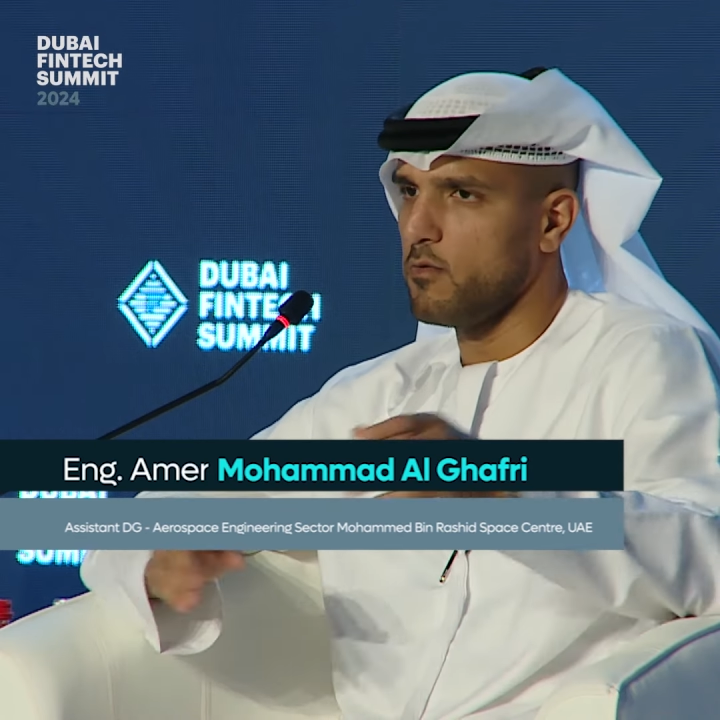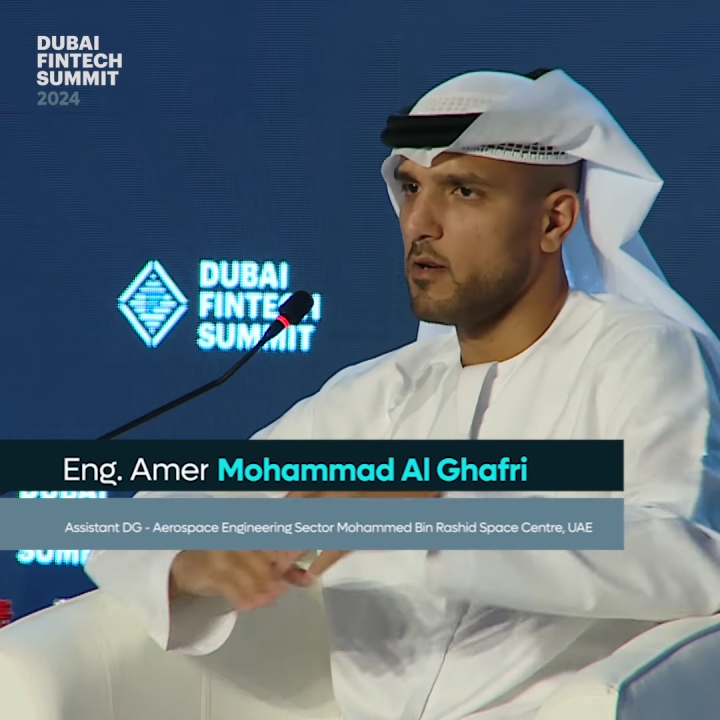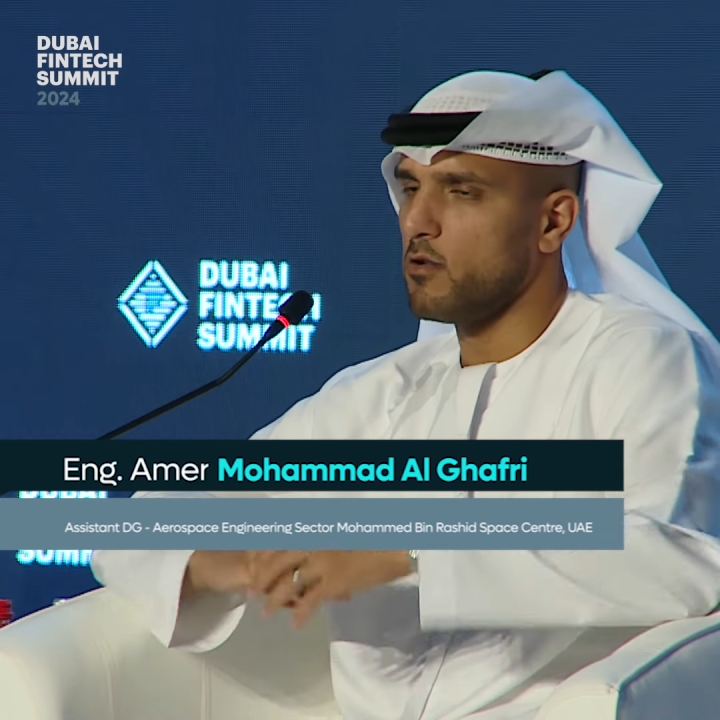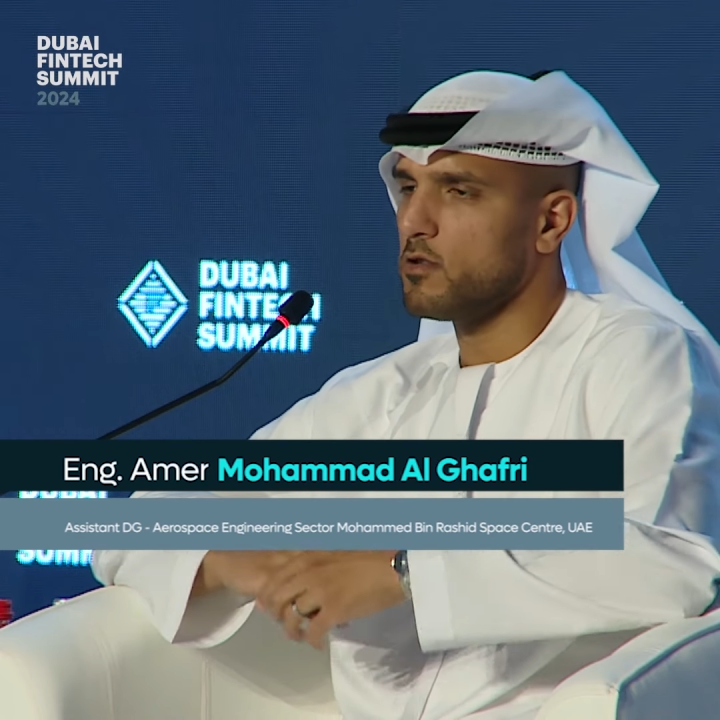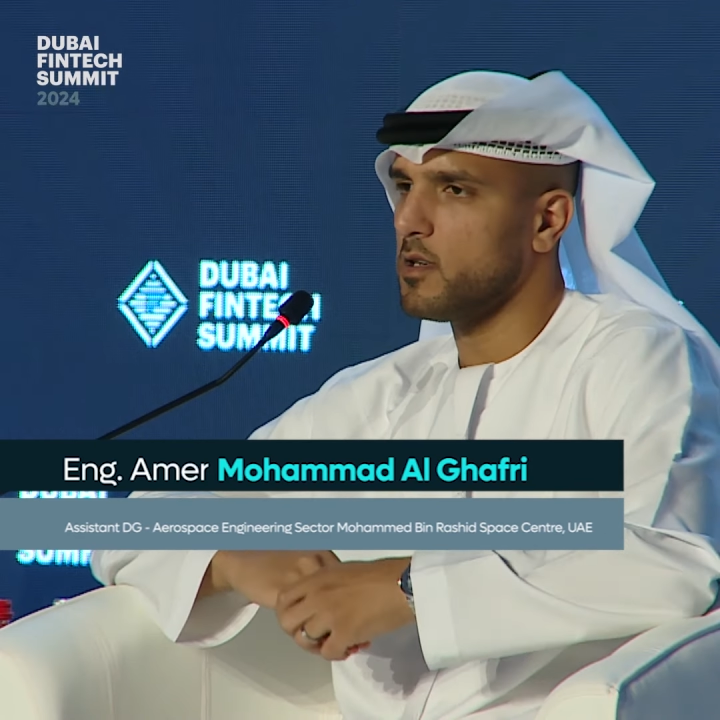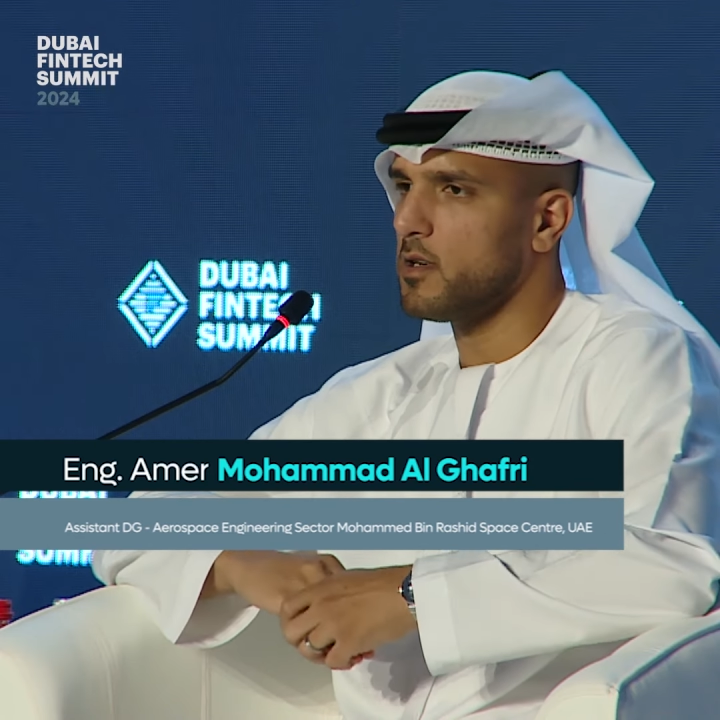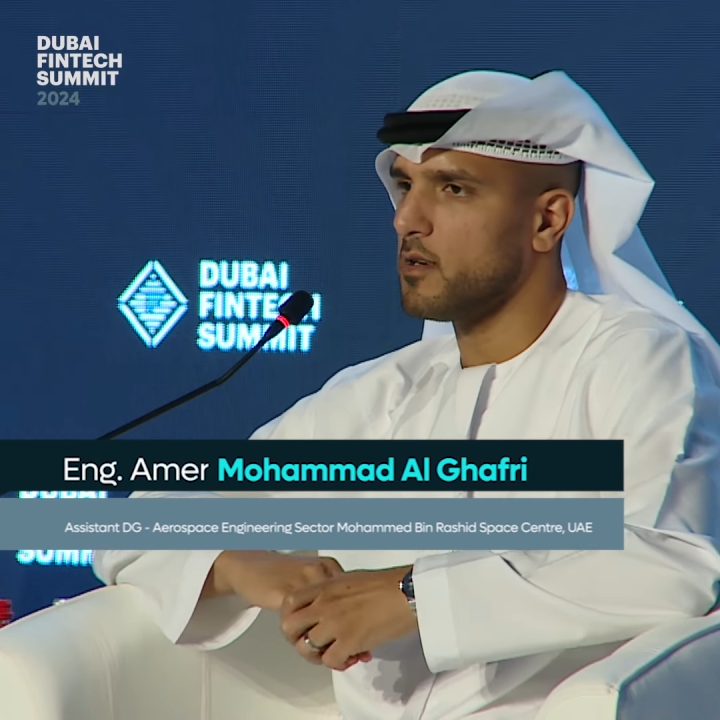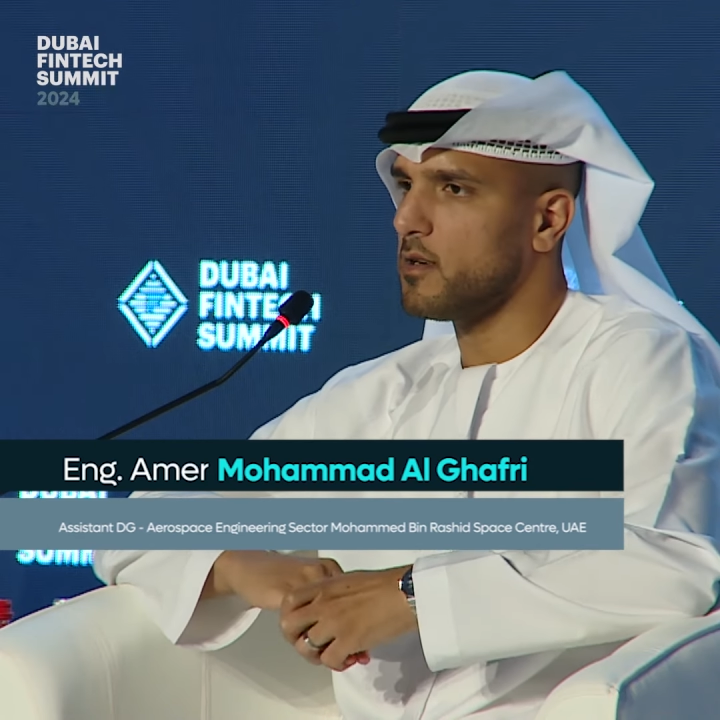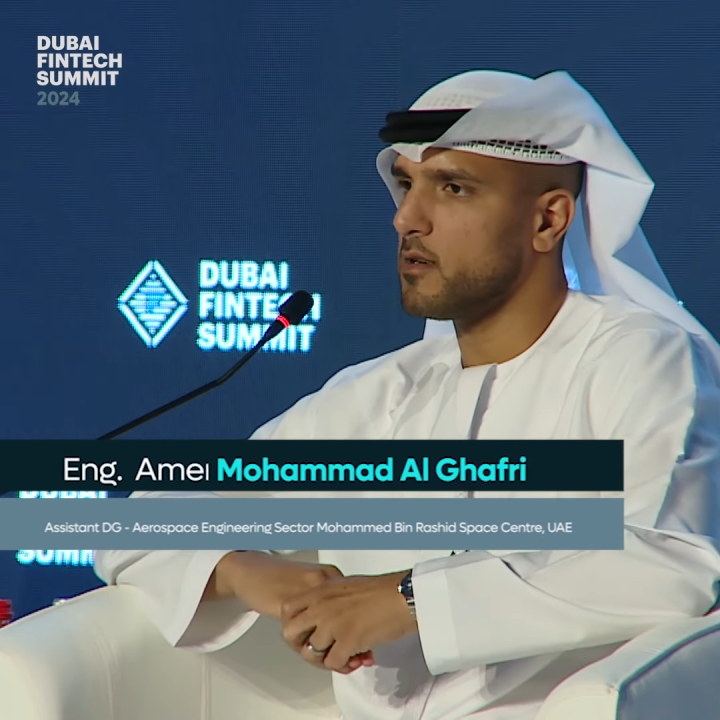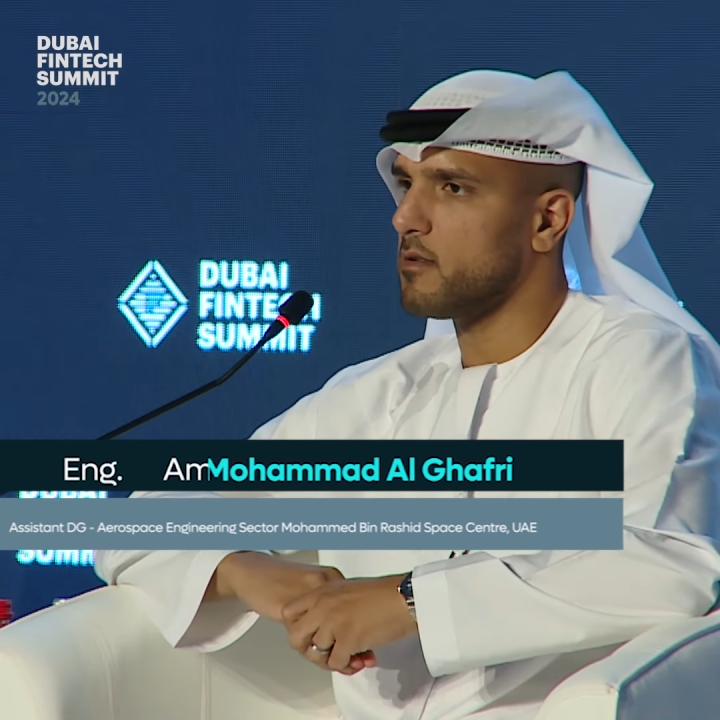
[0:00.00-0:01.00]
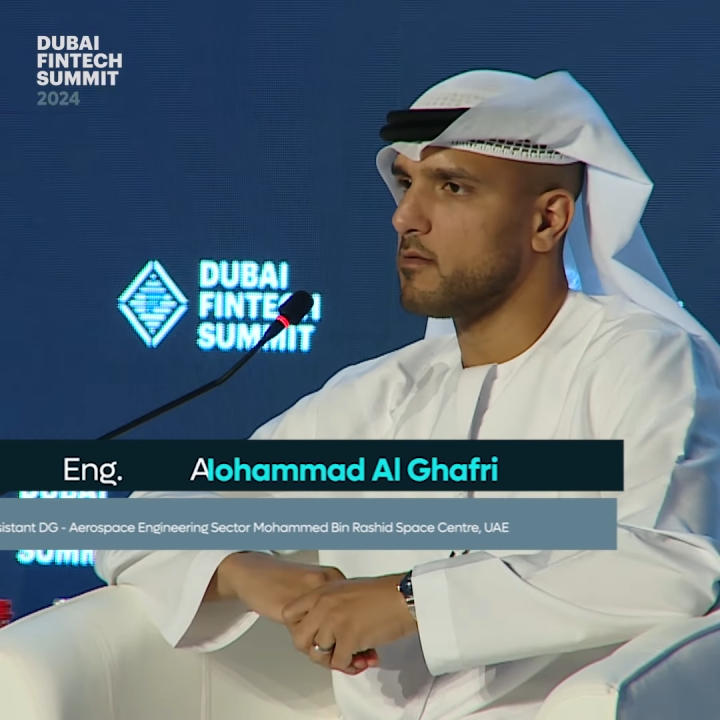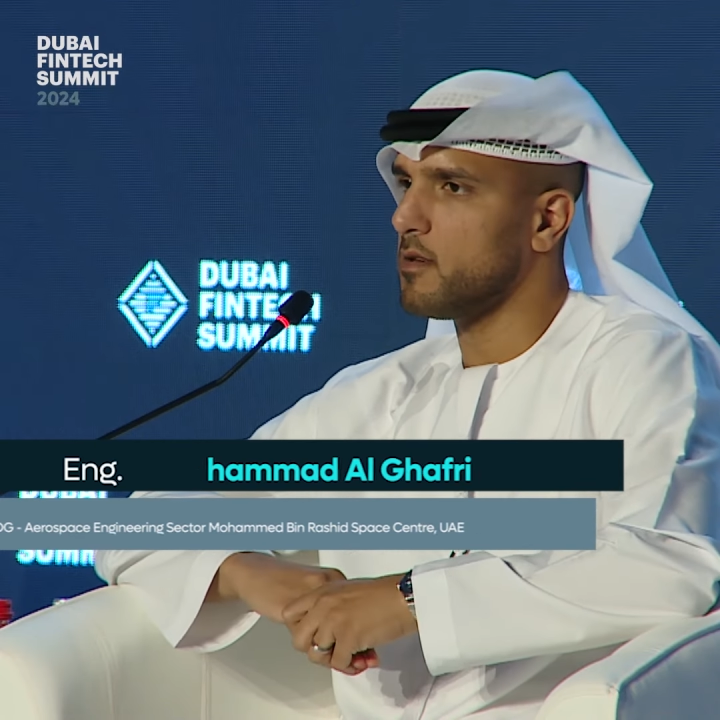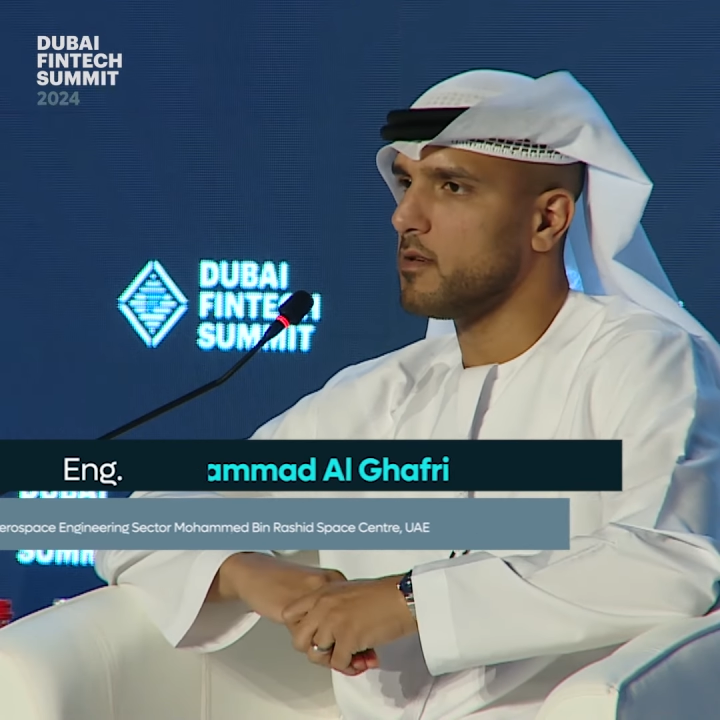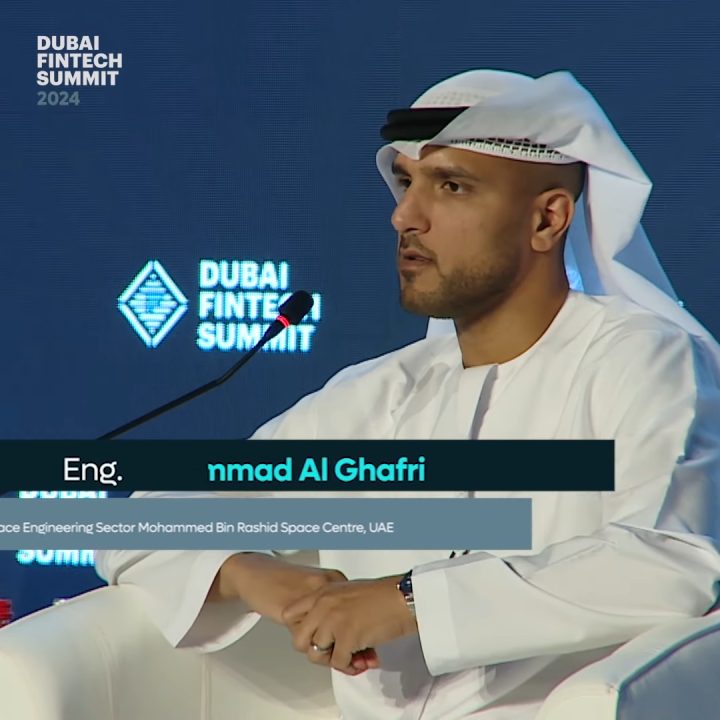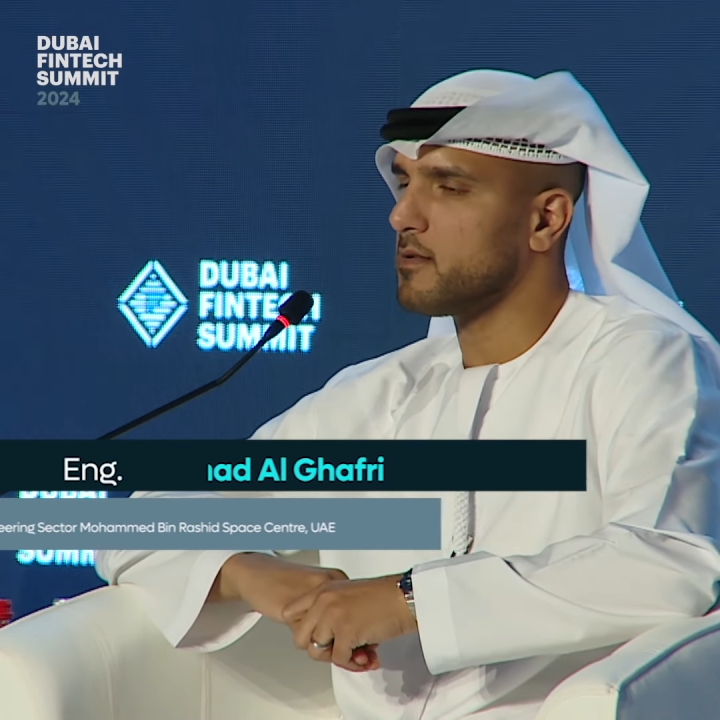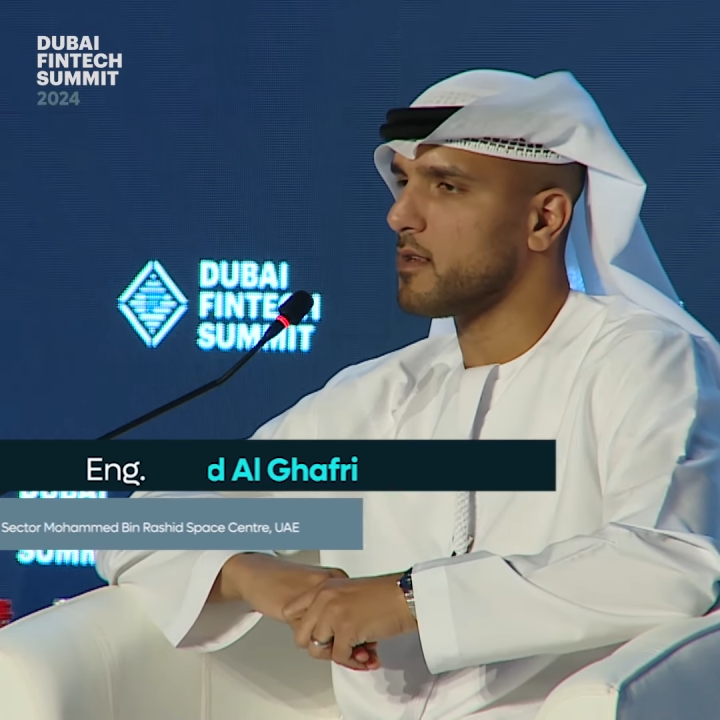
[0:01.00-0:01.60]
We are launching a